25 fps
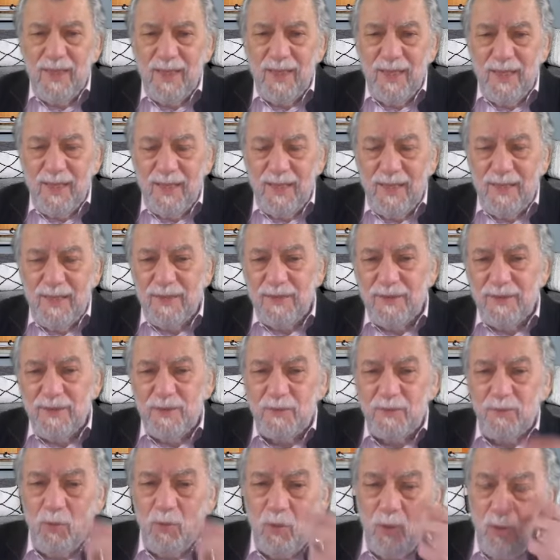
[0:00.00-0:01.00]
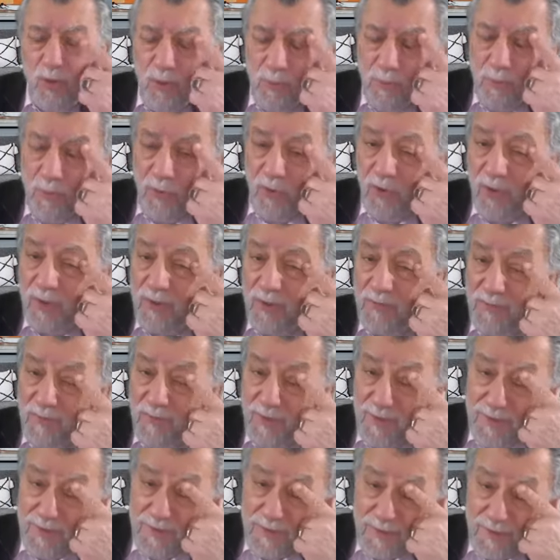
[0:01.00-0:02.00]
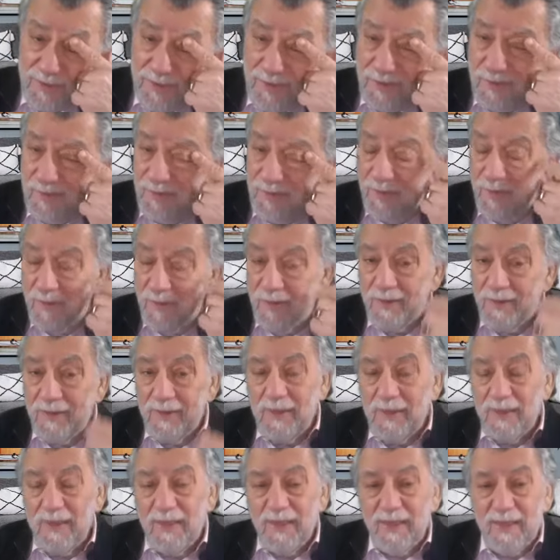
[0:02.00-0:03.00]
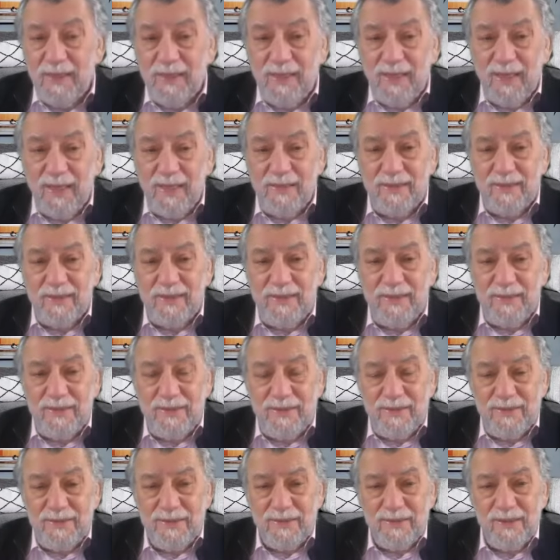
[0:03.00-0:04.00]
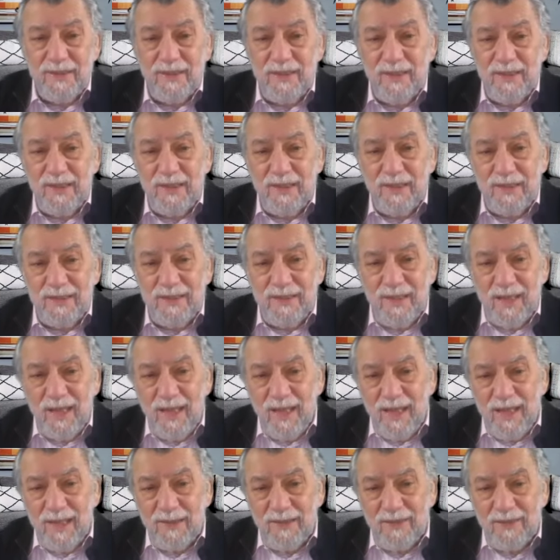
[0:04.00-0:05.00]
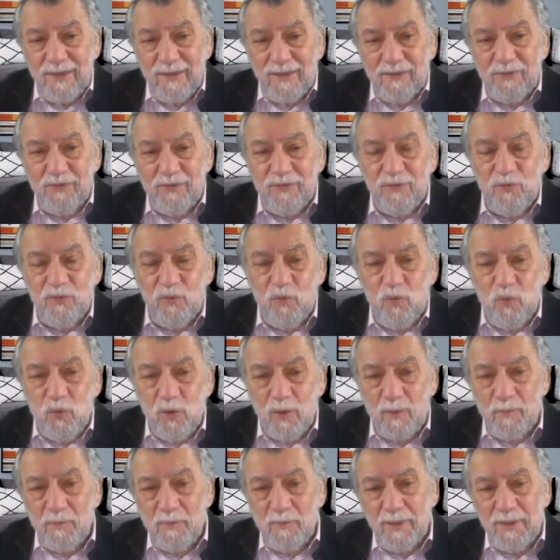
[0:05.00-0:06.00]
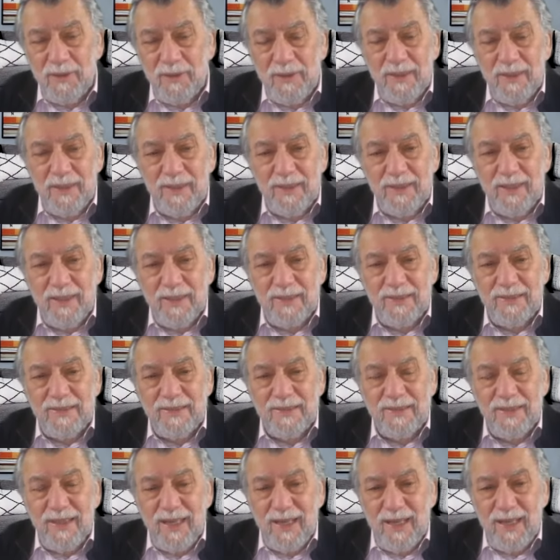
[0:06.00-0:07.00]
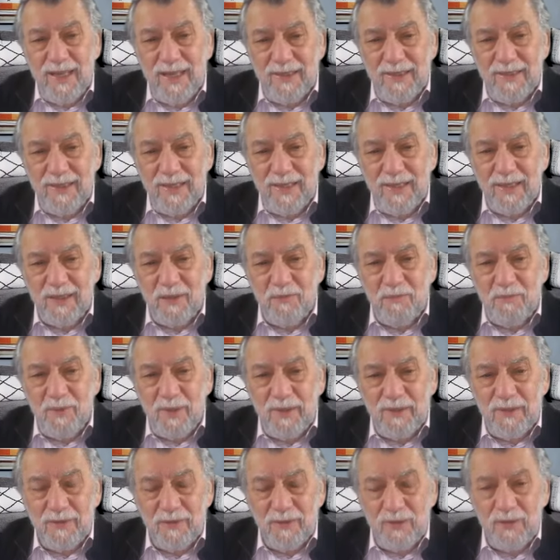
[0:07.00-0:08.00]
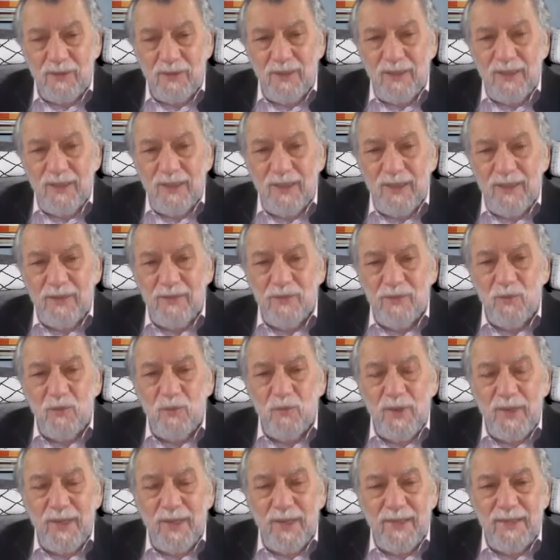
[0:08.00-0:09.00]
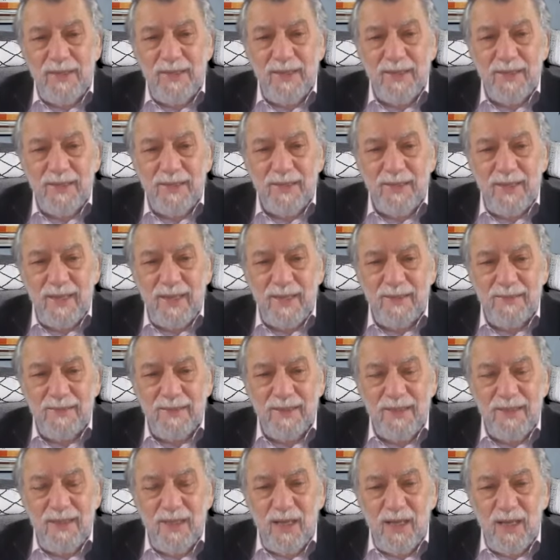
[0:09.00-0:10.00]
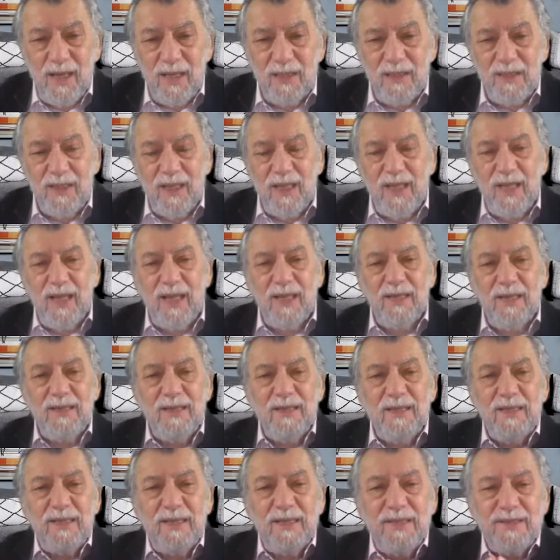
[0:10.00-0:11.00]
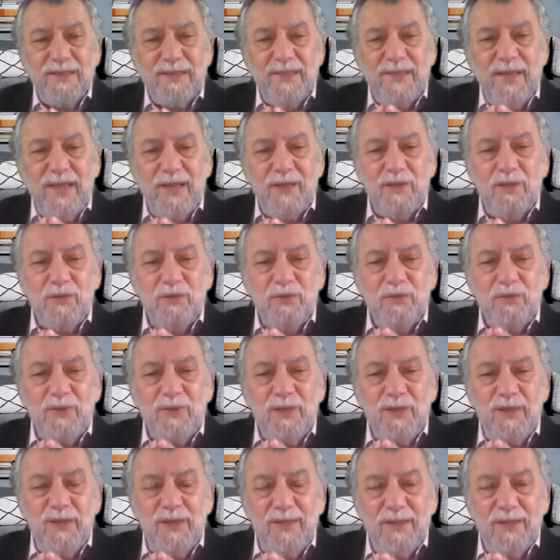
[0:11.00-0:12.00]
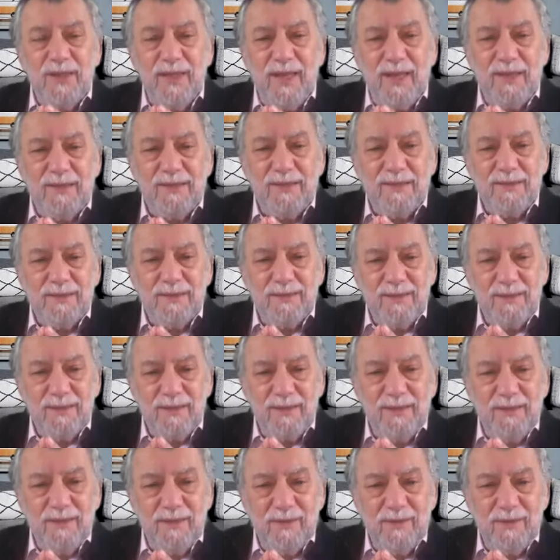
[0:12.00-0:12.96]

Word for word: a small part of us, that is non-form, that is non-elemental, in the way that Allah is that unique entity,